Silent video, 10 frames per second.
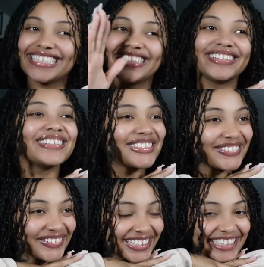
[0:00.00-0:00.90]

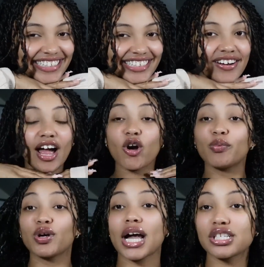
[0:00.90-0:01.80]
YouTube video. I hope
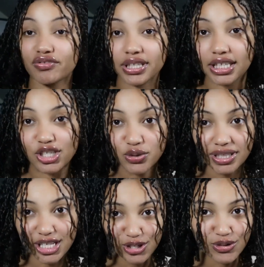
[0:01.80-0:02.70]
you guys really
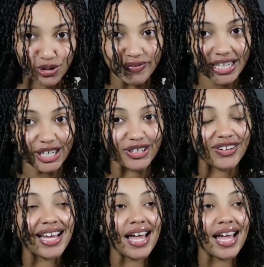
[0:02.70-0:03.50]
enjoyed this YouTube video.